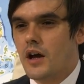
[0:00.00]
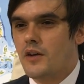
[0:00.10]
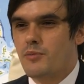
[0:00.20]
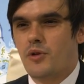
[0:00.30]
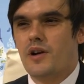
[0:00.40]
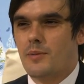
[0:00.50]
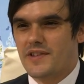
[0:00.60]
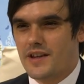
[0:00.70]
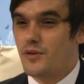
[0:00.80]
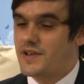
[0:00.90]
And the program
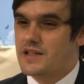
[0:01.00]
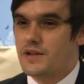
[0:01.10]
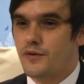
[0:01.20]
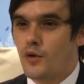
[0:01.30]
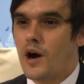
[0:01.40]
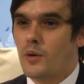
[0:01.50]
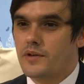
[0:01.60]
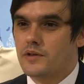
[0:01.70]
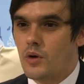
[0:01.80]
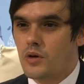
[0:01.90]
itself is actually 4
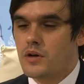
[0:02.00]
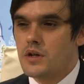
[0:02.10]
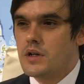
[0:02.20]
hours long.